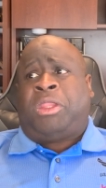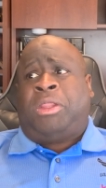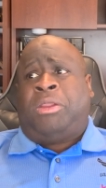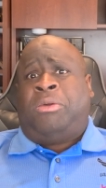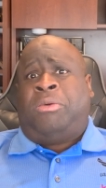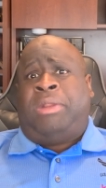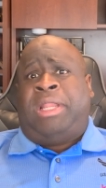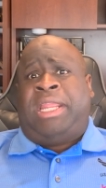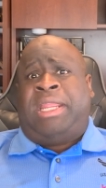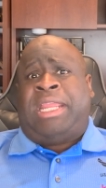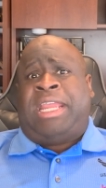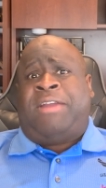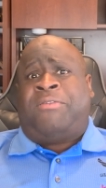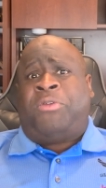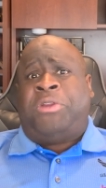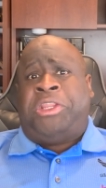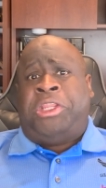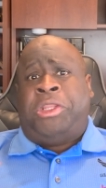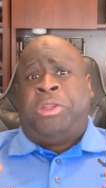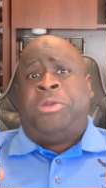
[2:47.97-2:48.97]
when they have
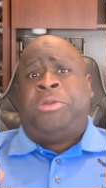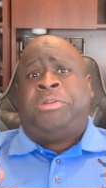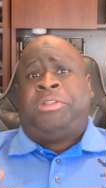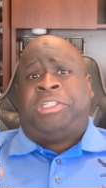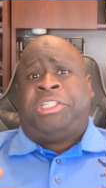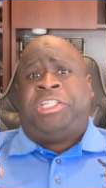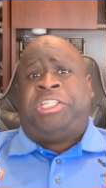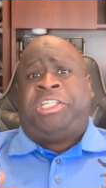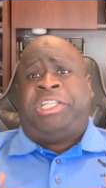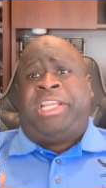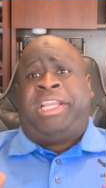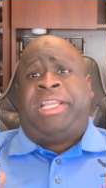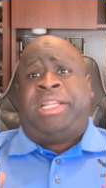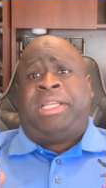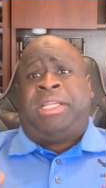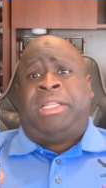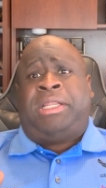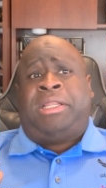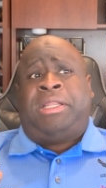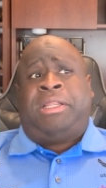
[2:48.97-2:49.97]
used shit,
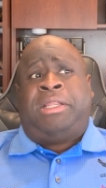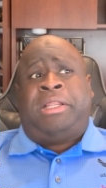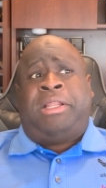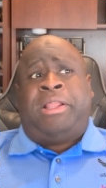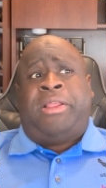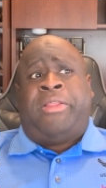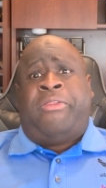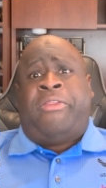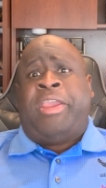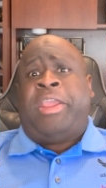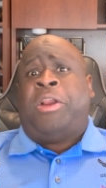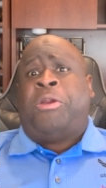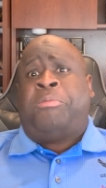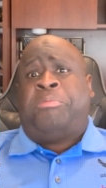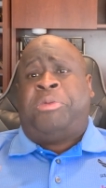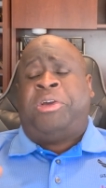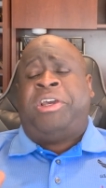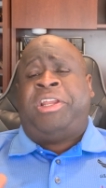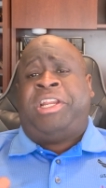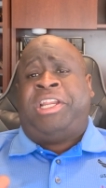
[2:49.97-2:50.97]
they don't
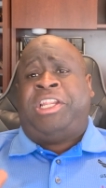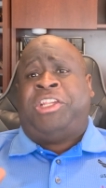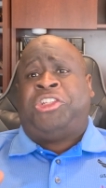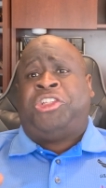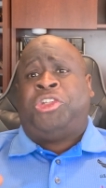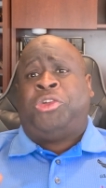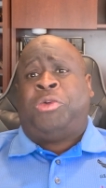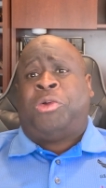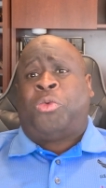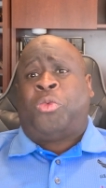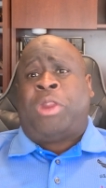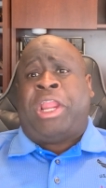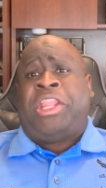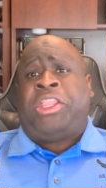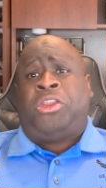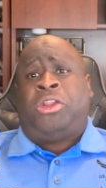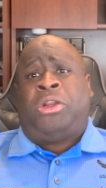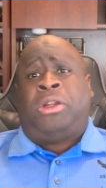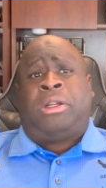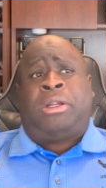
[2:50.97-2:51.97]
put it into a
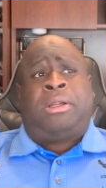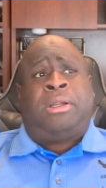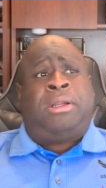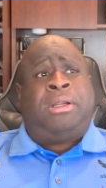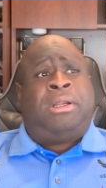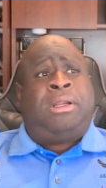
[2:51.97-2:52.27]
regular,